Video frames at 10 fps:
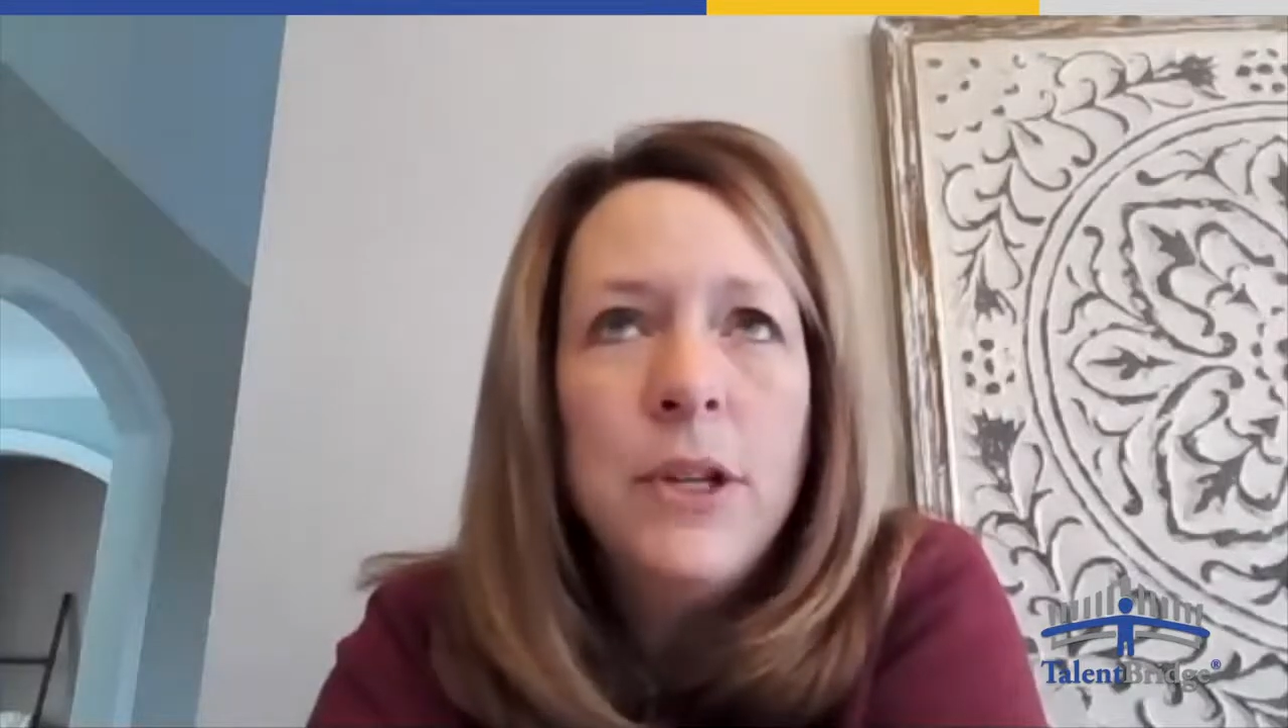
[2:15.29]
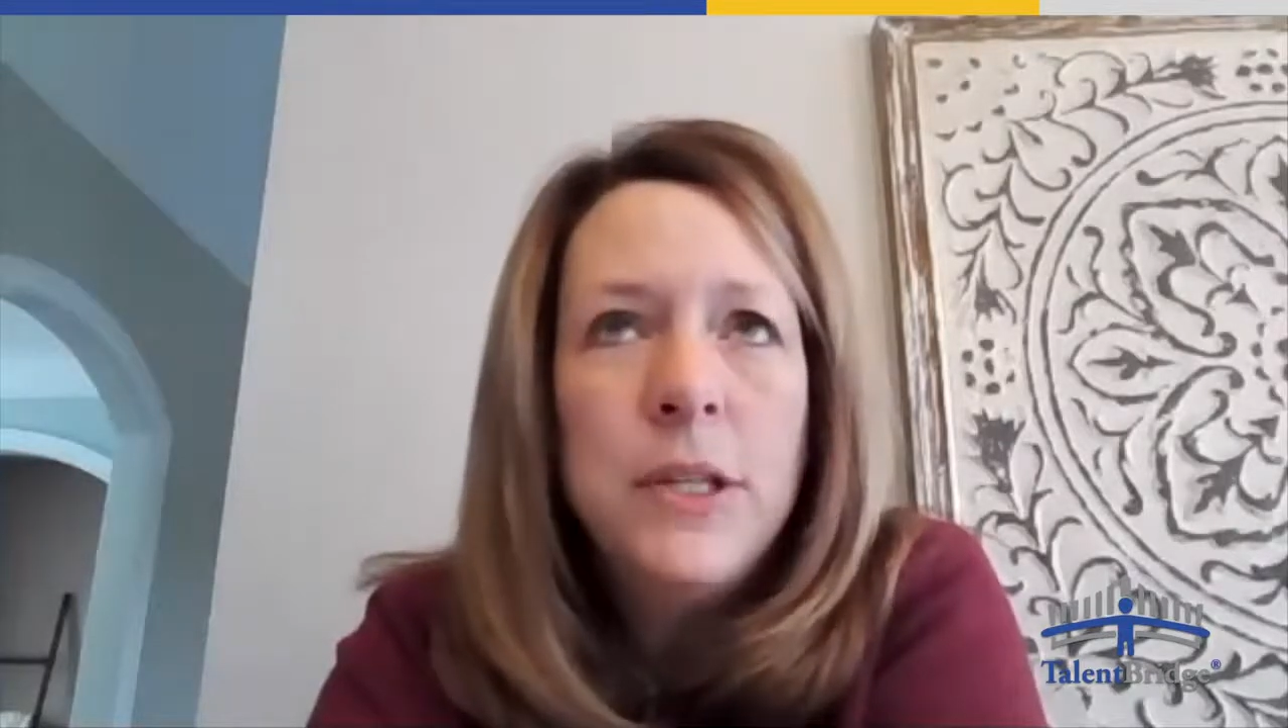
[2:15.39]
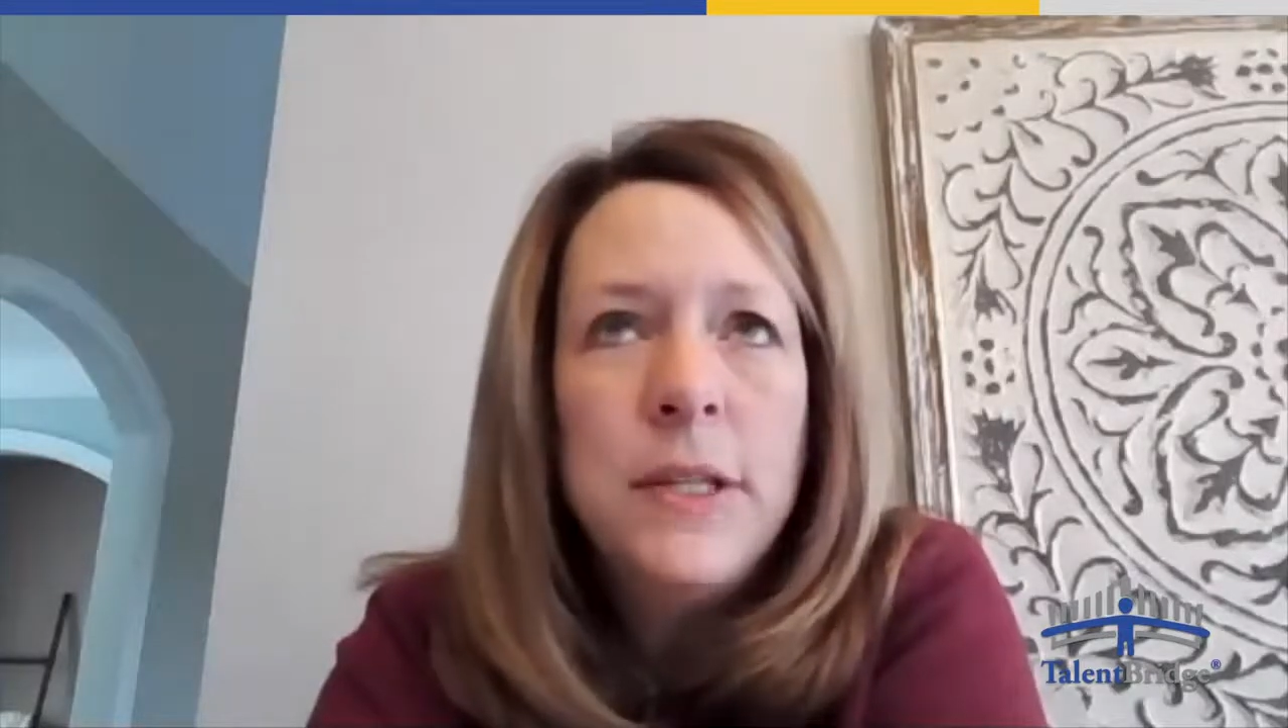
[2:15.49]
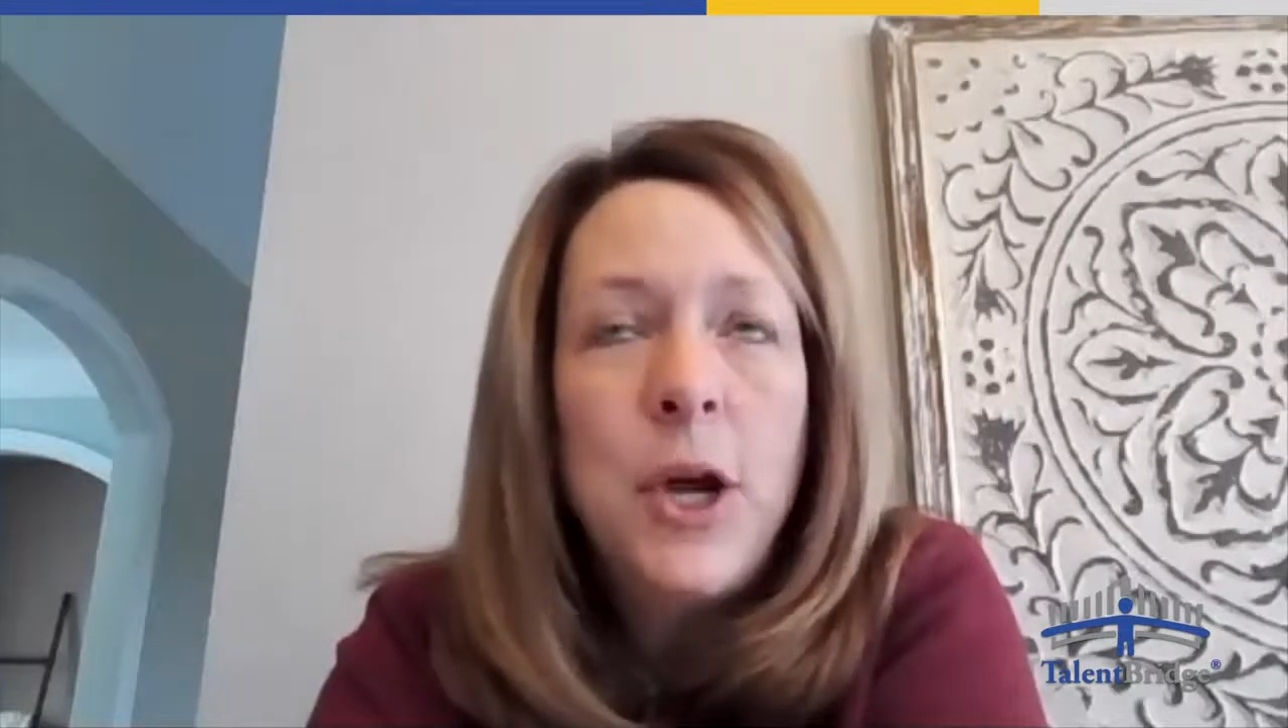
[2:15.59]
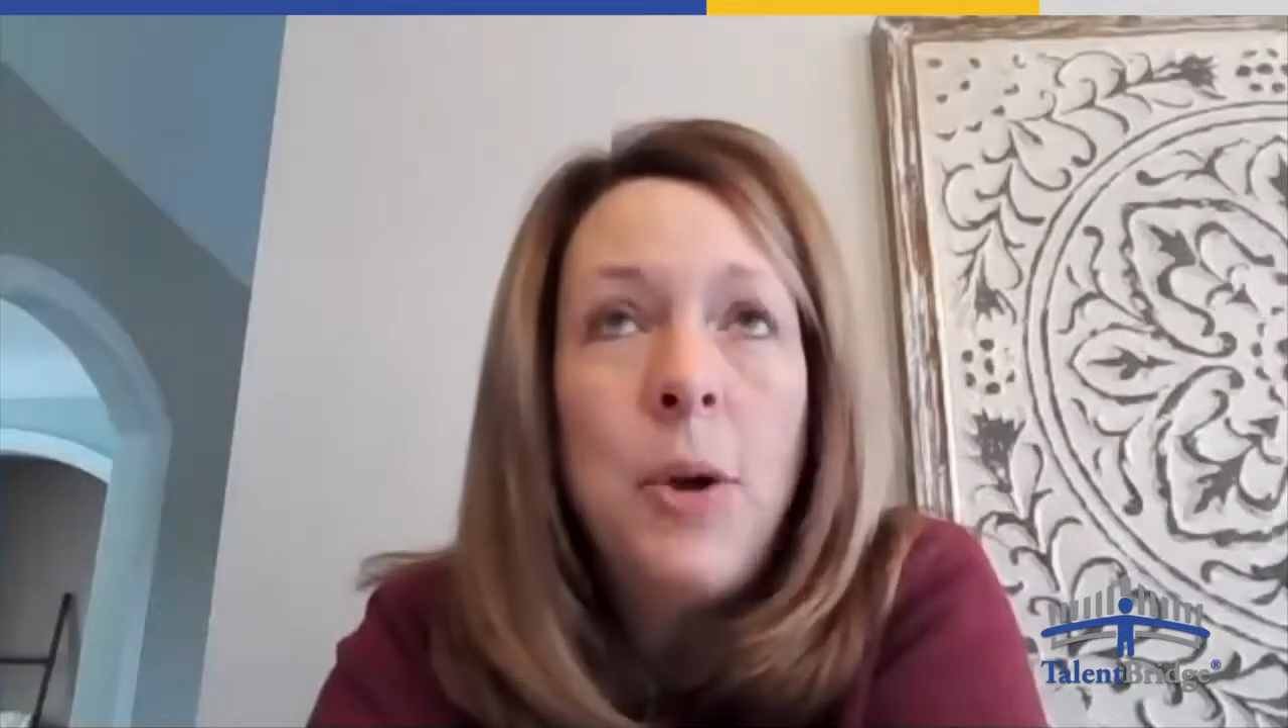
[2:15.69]
is
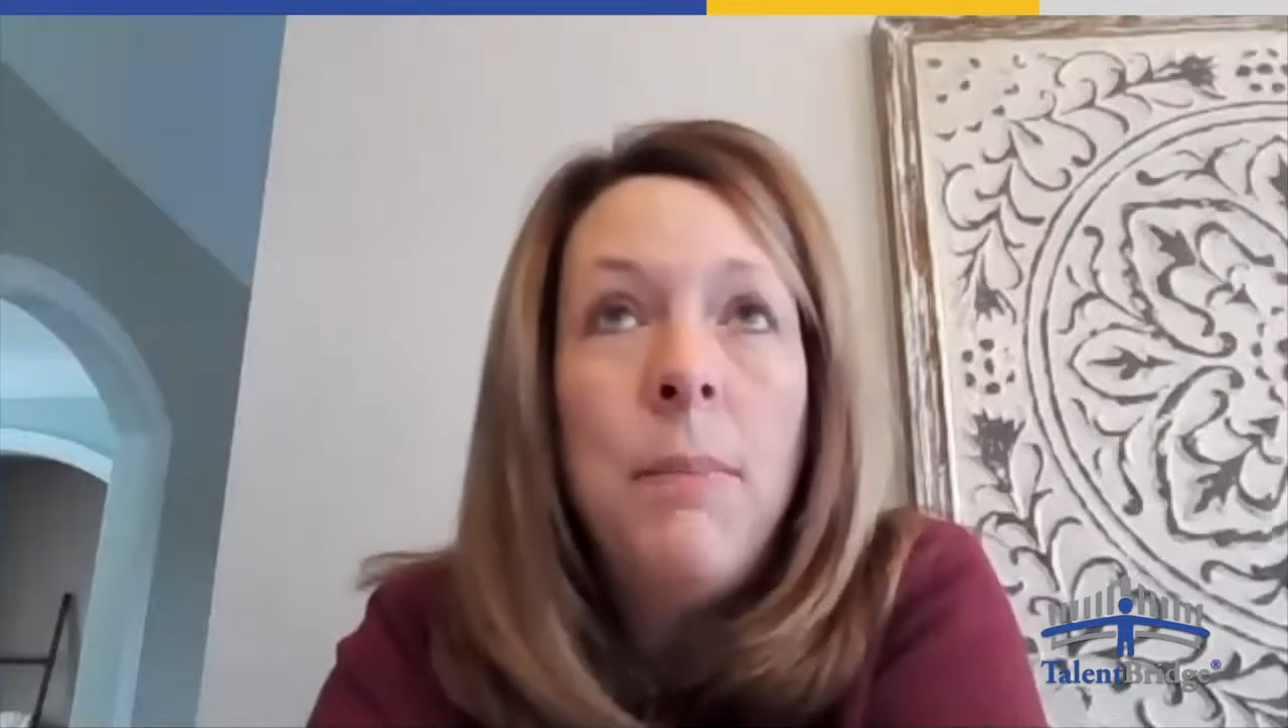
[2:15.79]
their